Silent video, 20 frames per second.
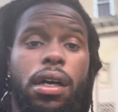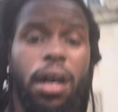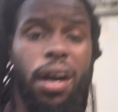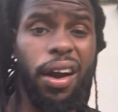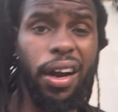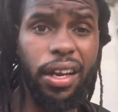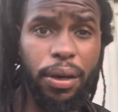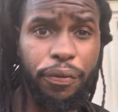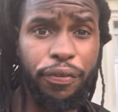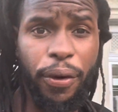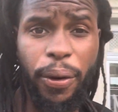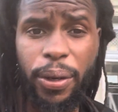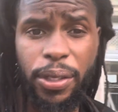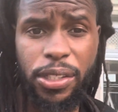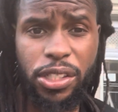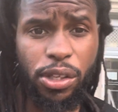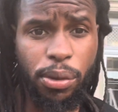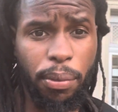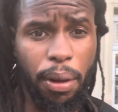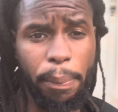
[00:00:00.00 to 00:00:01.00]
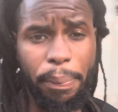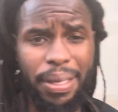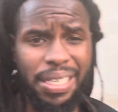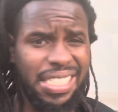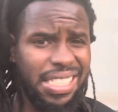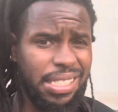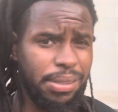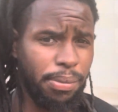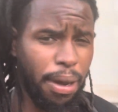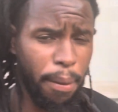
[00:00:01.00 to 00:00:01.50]
All right, I'm focused on my
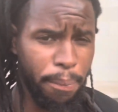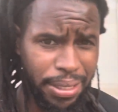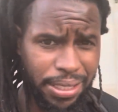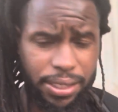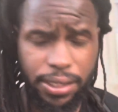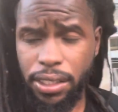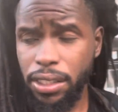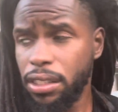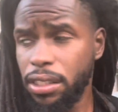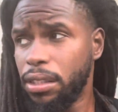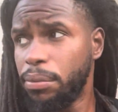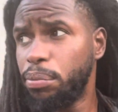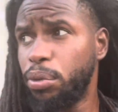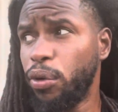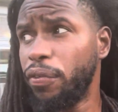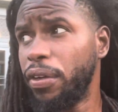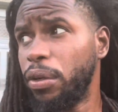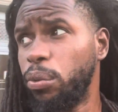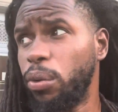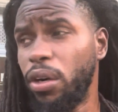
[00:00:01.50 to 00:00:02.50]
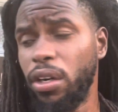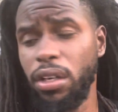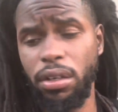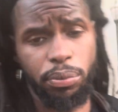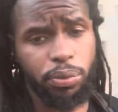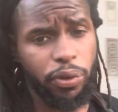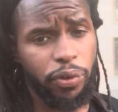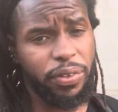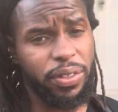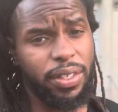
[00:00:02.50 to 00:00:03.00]
business. My business is improving the world,
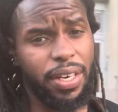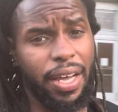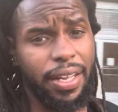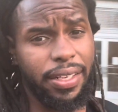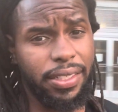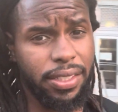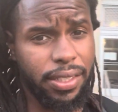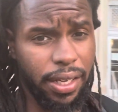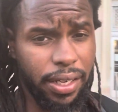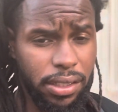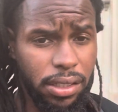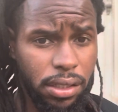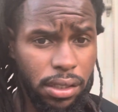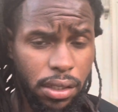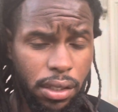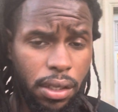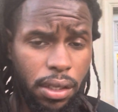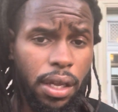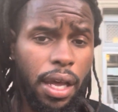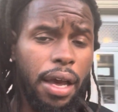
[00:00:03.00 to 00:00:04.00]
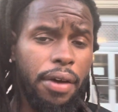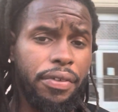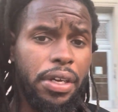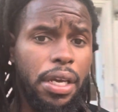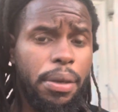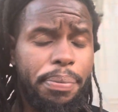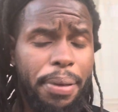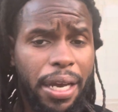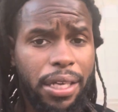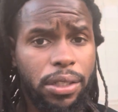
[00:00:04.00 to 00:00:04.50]
improving the United States, having an
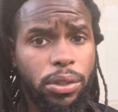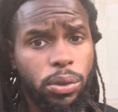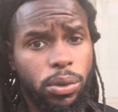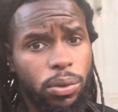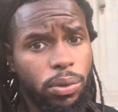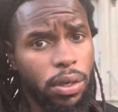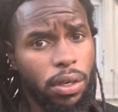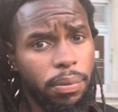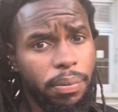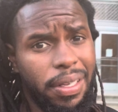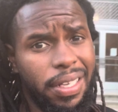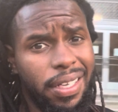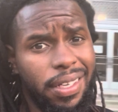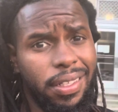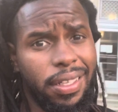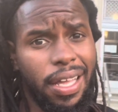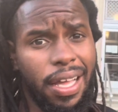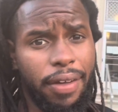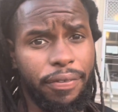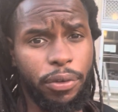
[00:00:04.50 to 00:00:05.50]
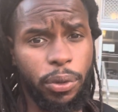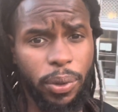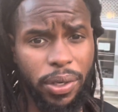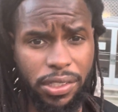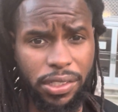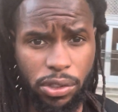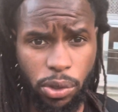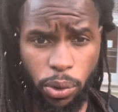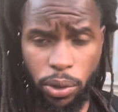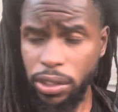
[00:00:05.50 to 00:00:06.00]
impact on the world, man. Live
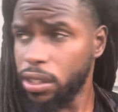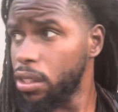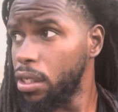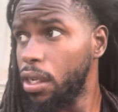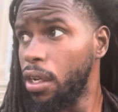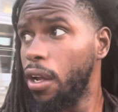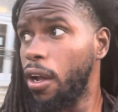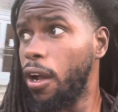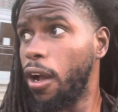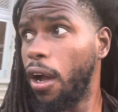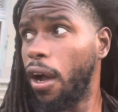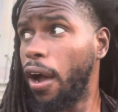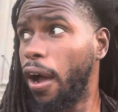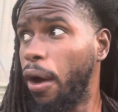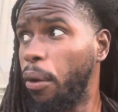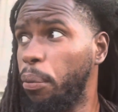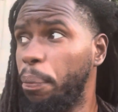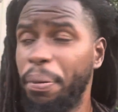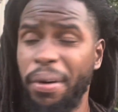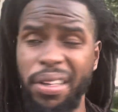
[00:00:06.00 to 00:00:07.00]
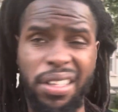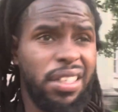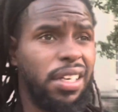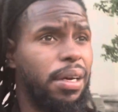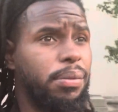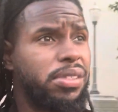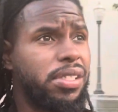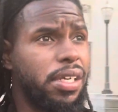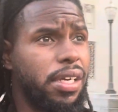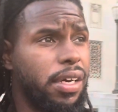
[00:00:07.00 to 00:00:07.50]
U.S. courts, uh, pulling
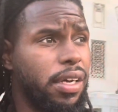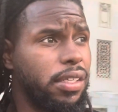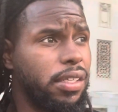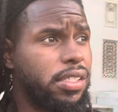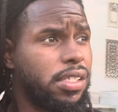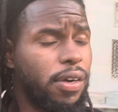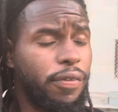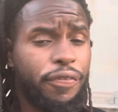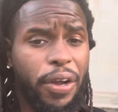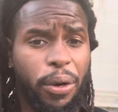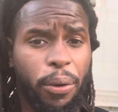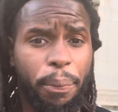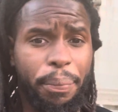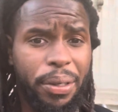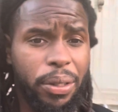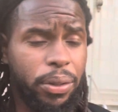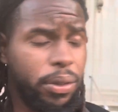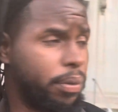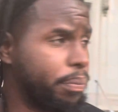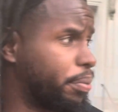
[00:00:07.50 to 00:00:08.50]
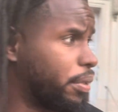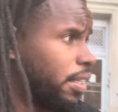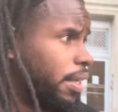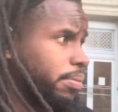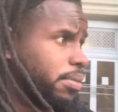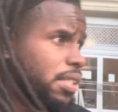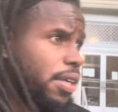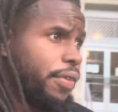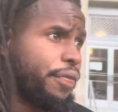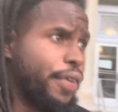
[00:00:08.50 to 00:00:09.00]
up to the to the federal building, pulling
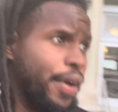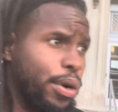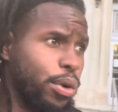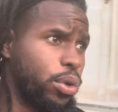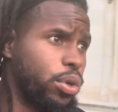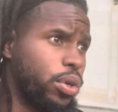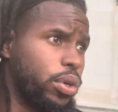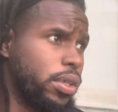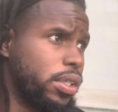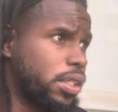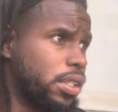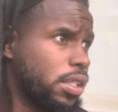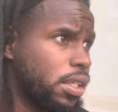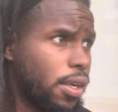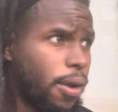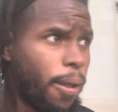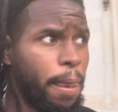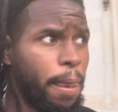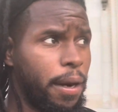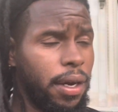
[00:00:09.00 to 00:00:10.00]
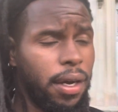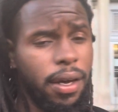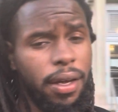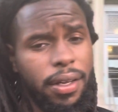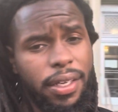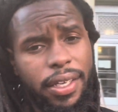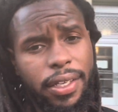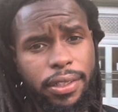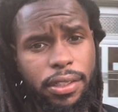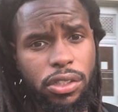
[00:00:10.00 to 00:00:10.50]
up to the federal courts, uh,
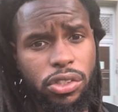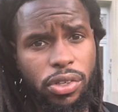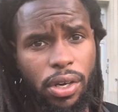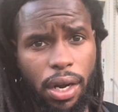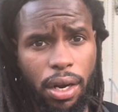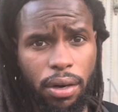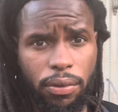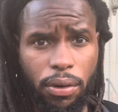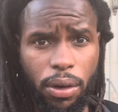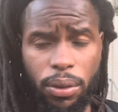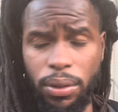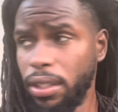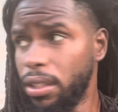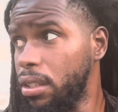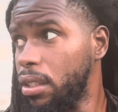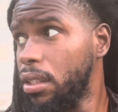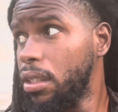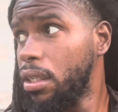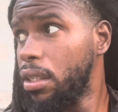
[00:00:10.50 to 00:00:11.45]
get this trial rolling.